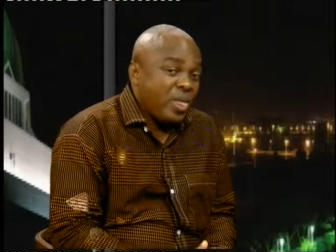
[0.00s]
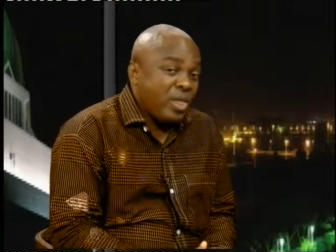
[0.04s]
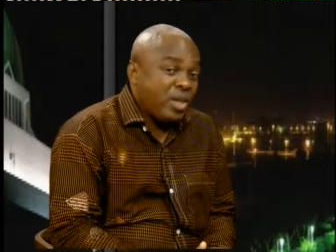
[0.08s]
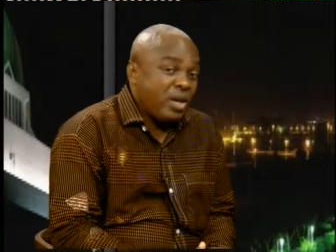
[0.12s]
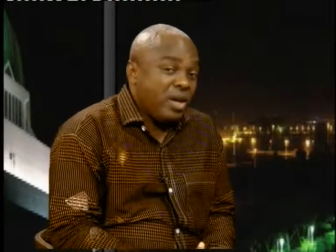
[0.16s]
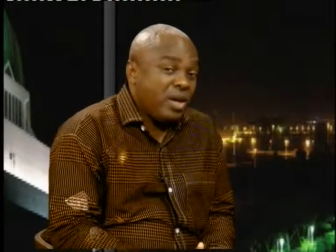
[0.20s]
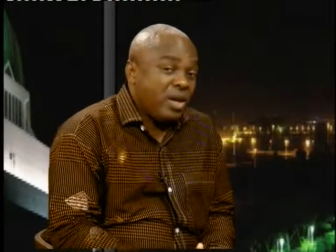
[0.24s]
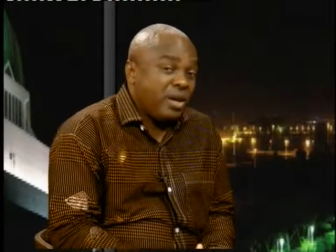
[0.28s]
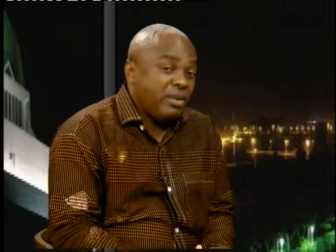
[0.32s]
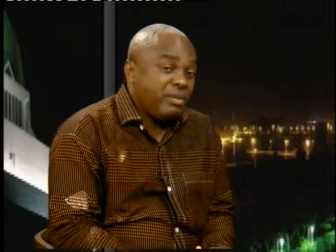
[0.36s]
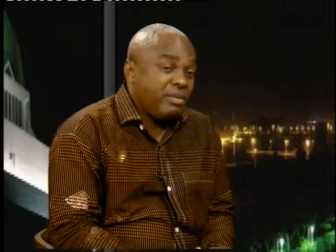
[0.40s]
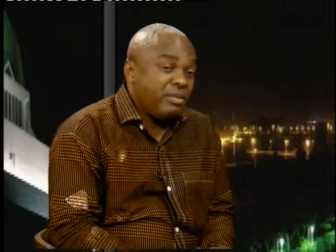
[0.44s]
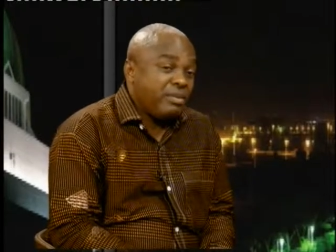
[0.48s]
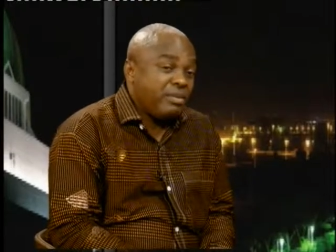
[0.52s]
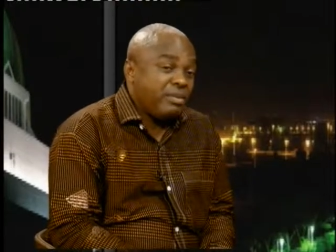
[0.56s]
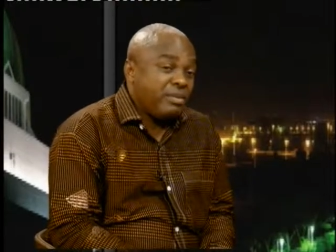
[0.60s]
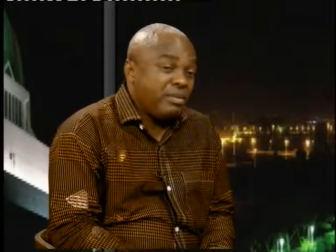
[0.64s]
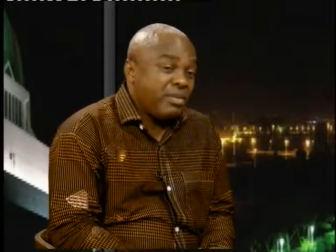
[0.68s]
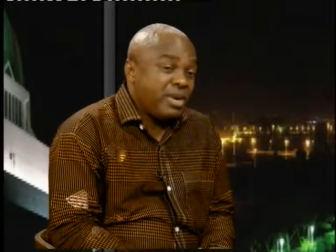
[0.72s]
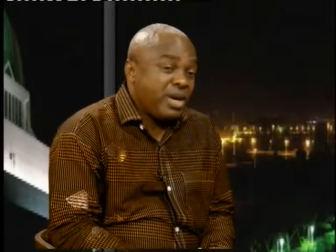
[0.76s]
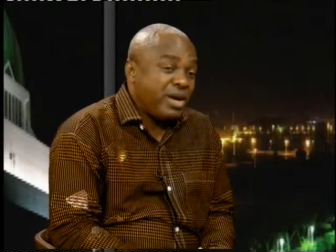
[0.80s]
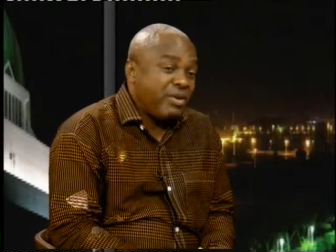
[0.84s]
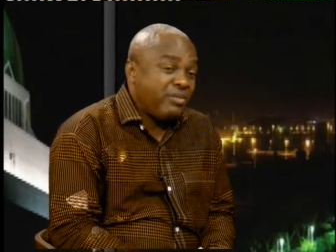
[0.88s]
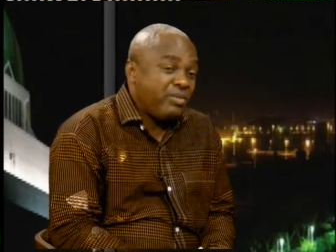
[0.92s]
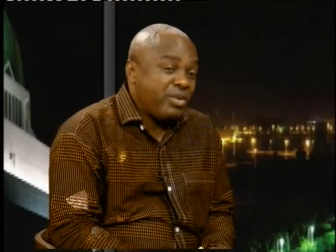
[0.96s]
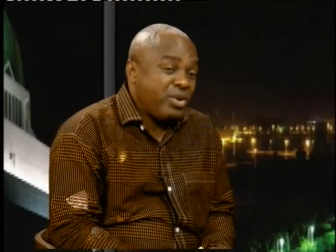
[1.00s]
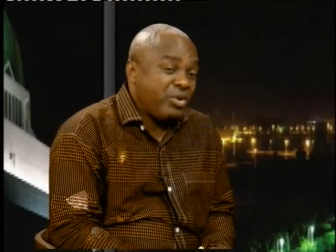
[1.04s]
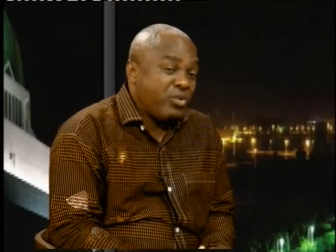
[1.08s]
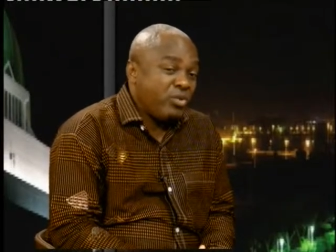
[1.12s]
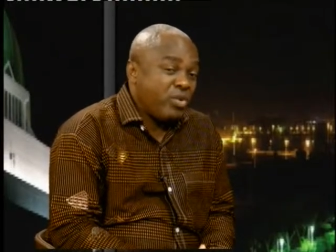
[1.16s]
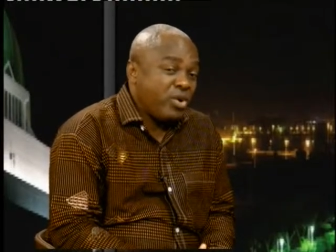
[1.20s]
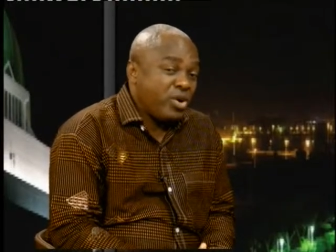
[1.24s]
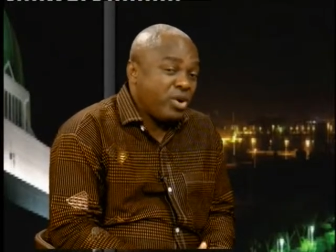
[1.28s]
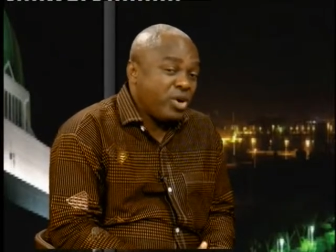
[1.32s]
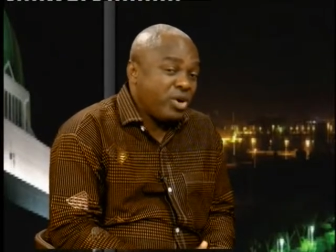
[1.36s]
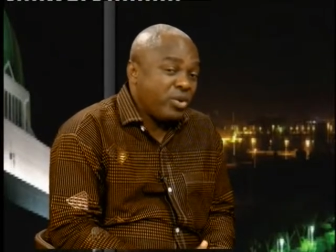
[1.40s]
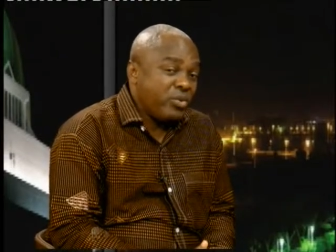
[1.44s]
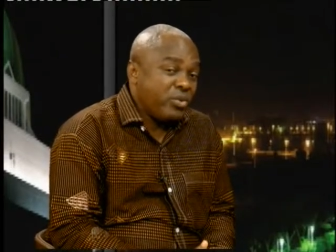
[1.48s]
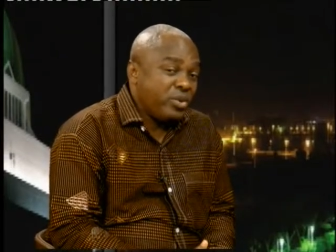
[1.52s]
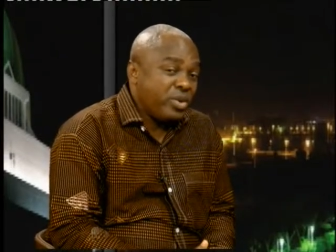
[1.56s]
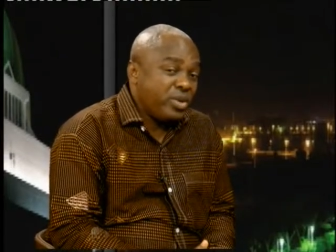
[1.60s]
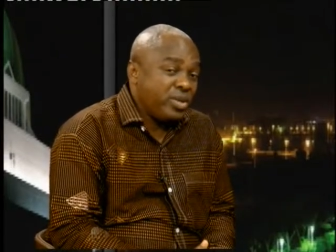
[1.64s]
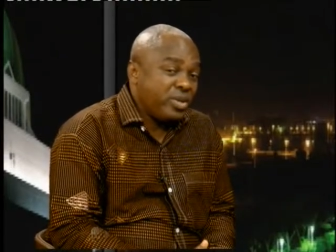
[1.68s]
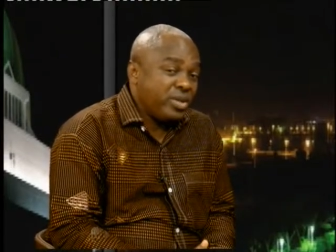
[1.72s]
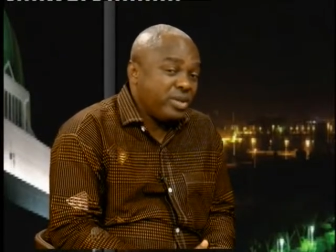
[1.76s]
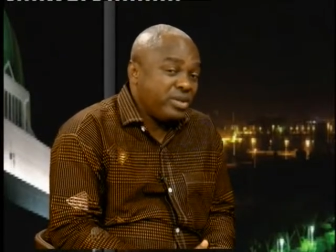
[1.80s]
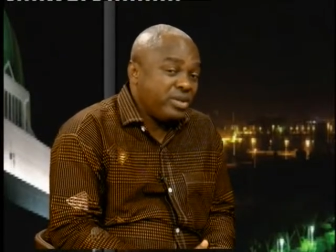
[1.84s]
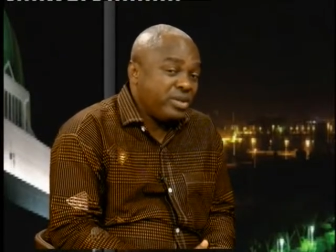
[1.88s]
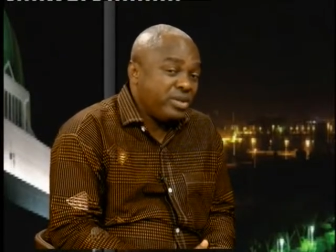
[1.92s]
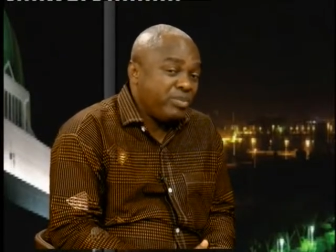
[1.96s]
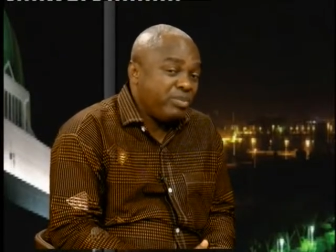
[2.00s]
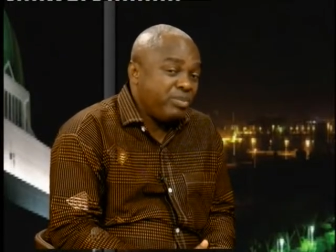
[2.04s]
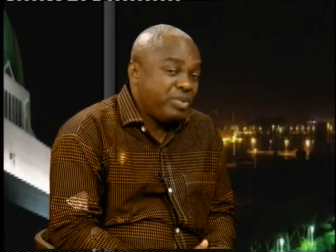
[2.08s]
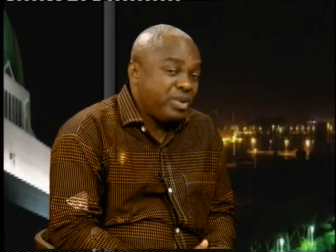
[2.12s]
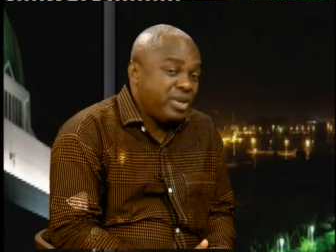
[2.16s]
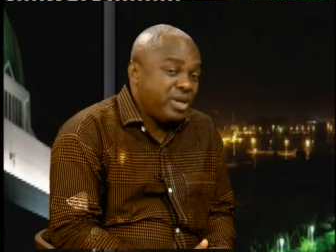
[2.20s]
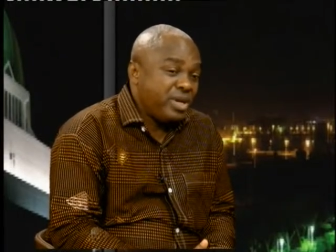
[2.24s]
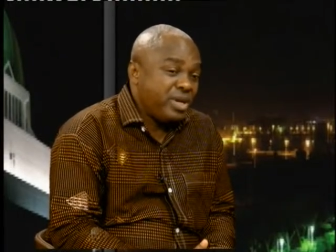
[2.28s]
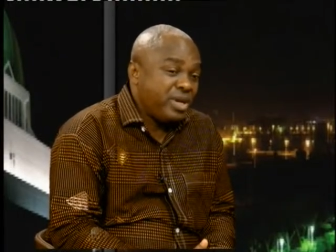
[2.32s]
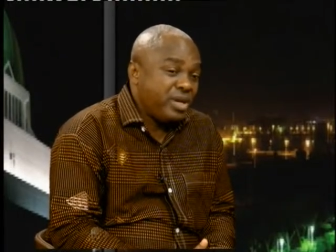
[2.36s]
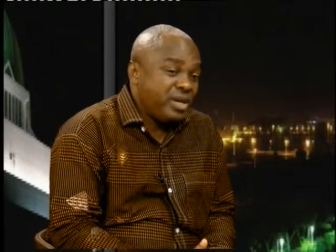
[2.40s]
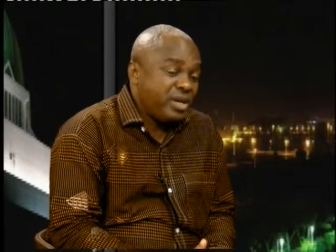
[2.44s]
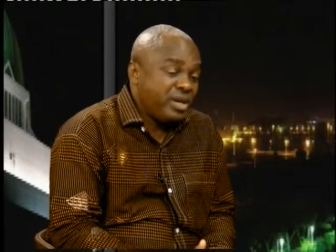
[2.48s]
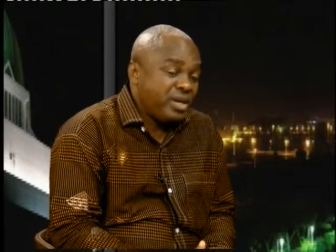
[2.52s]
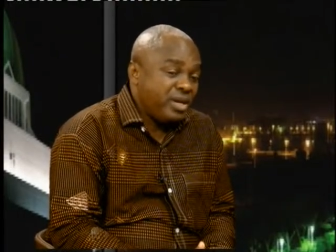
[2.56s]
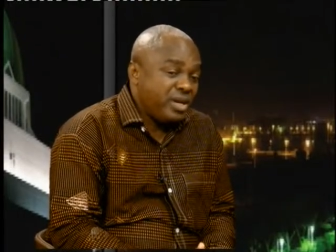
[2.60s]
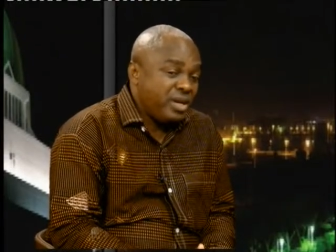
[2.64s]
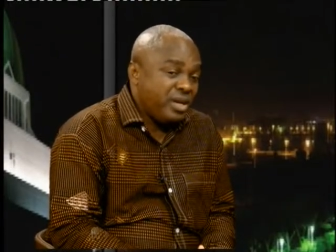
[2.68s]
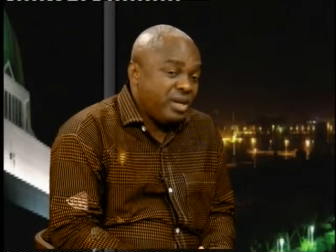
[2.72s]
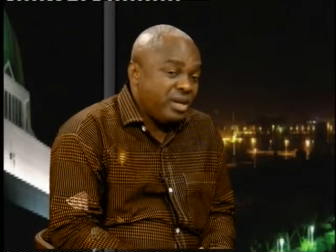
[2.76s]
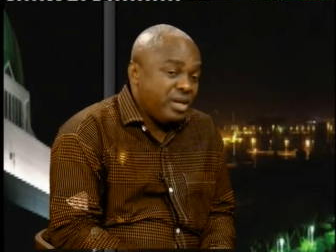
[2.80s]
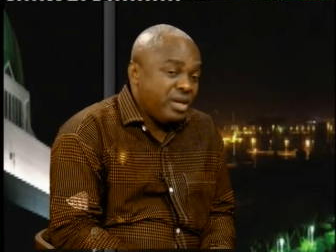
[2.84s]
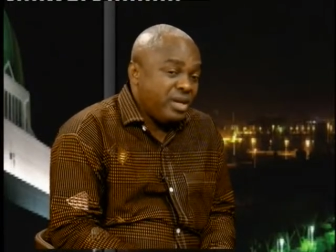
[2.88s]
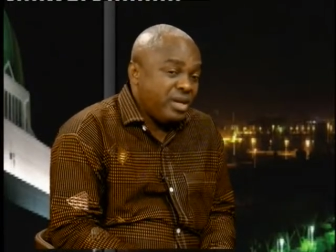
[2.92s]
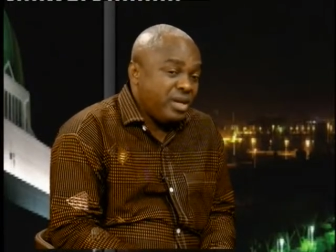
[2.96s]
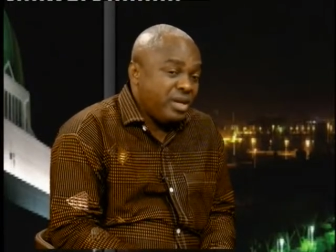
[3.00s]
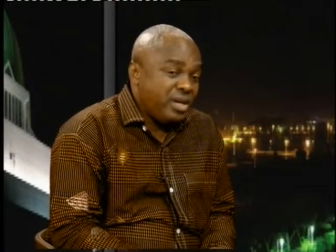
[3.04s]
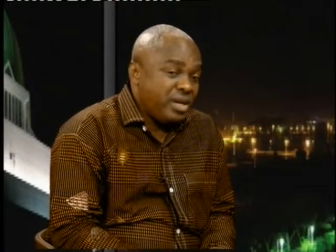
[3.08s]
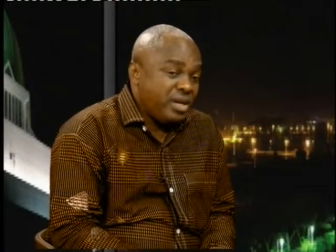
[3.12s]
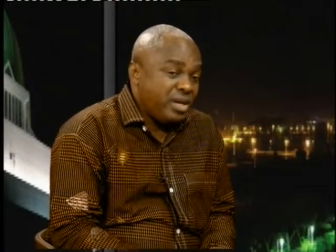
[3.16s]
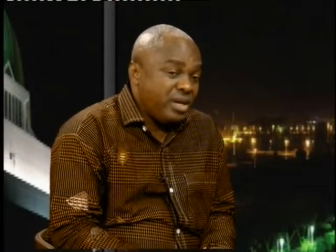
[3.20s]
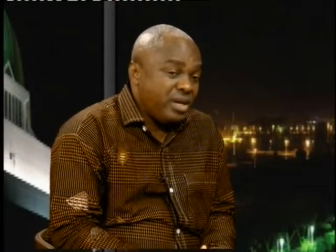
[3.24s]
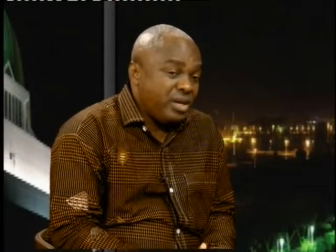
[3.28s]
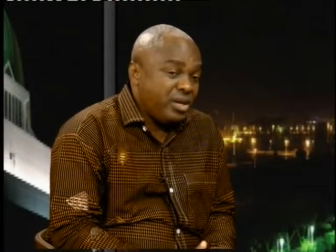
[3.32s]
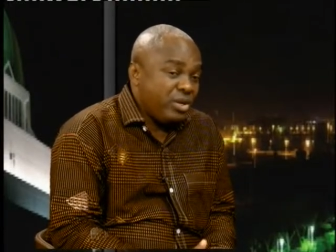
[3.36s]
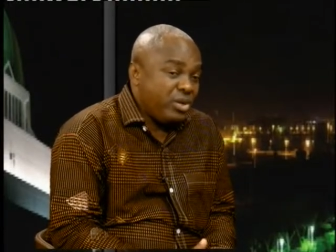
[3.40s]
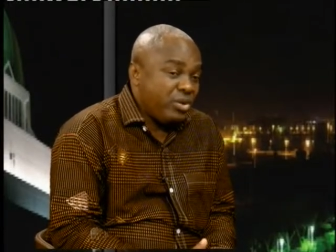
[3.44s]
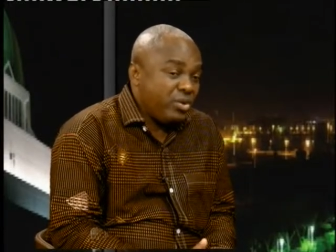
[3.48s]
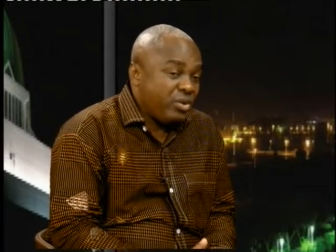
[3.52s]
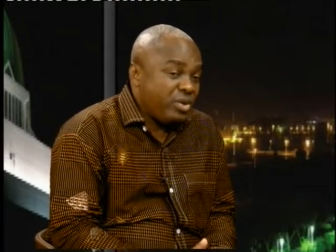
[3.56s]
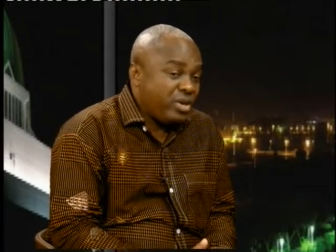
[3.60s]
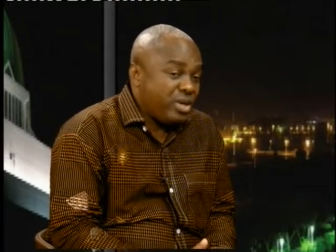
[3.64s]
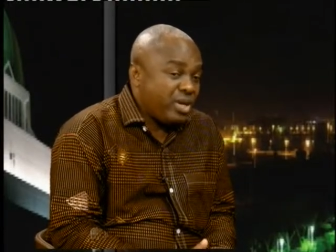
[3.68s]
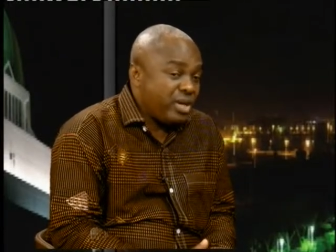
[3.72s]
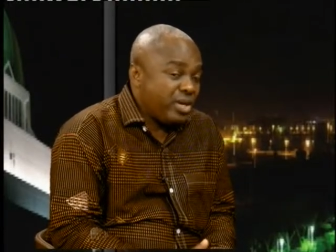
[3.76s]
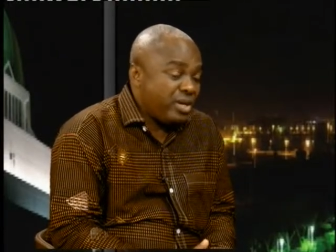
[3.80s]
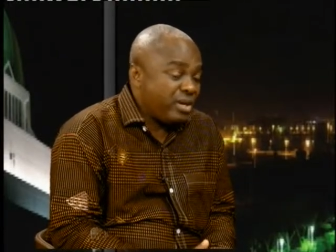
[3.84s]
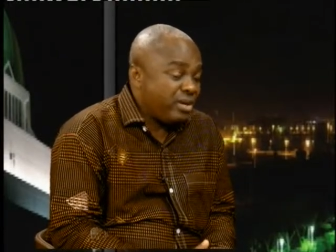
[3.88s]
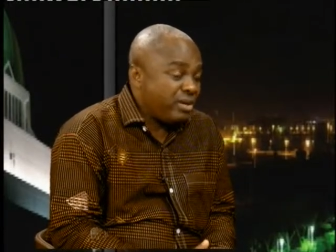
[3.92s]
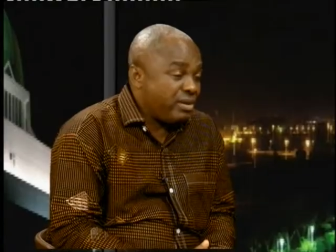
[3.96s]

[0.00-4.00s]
Um, I've been working with the CPA uh, UK